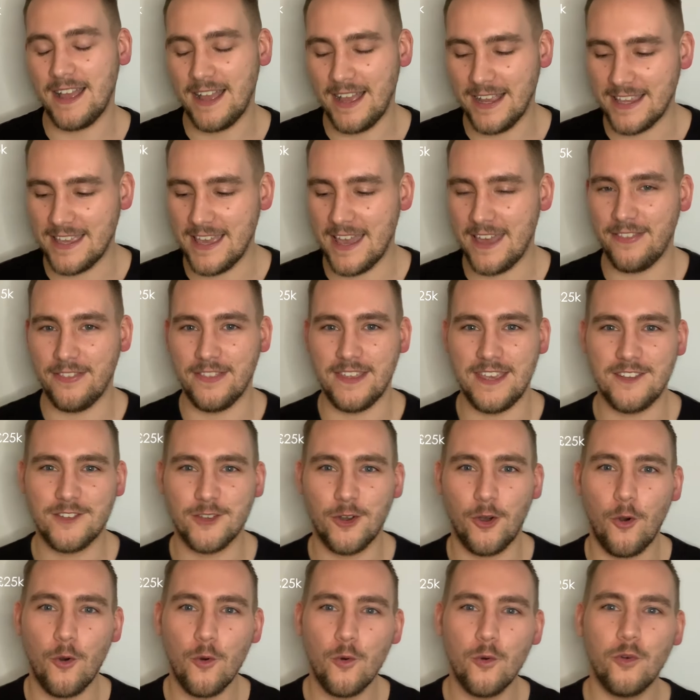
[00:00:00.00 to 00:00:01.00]
Again,
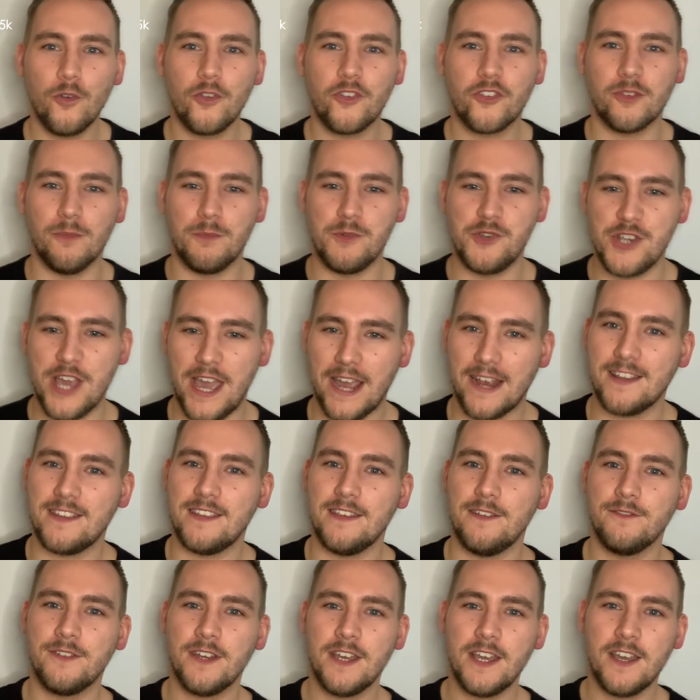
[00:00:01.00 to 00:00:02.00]
these are all
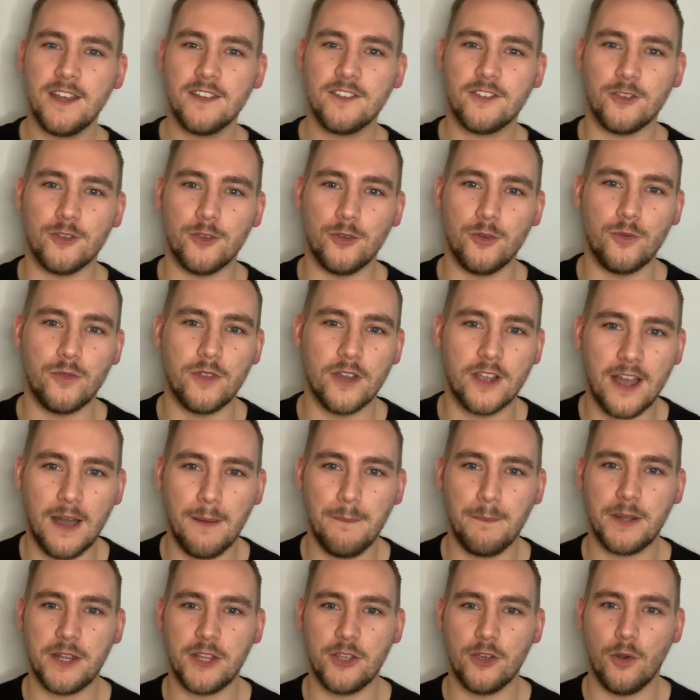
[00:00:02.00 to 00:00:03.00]
subjective to the
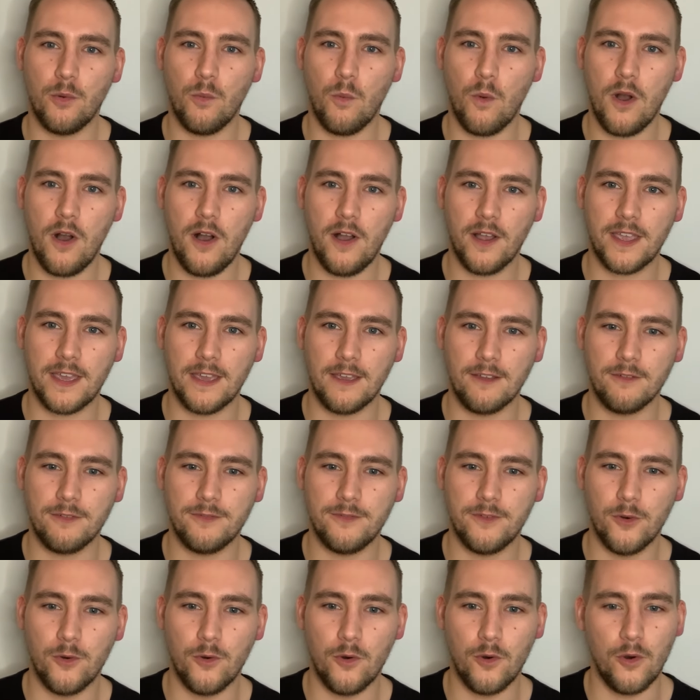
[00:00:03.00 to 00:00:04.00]
company you're working
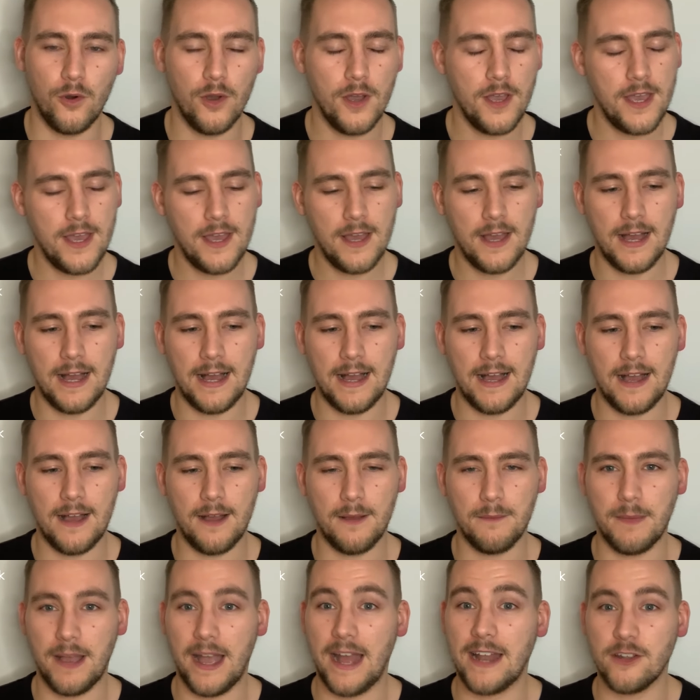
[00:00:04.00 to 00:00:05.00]
for,
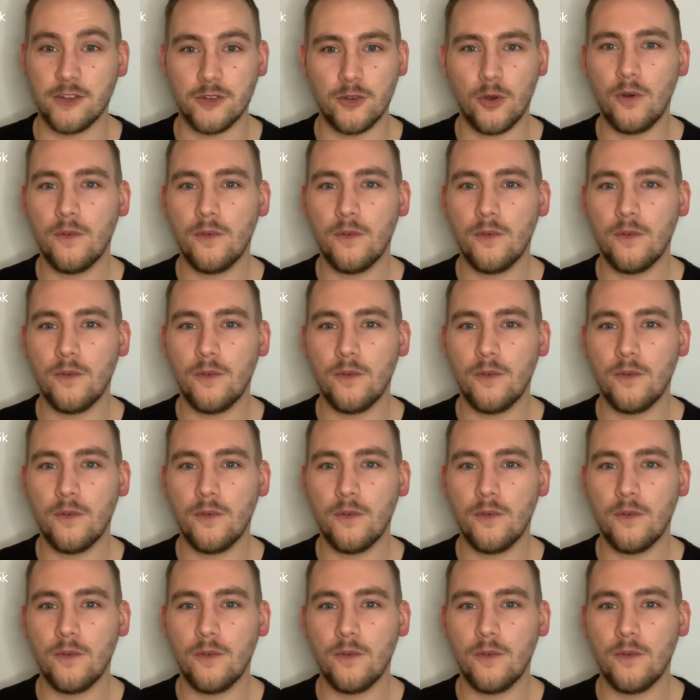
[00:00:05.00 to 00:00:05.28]
and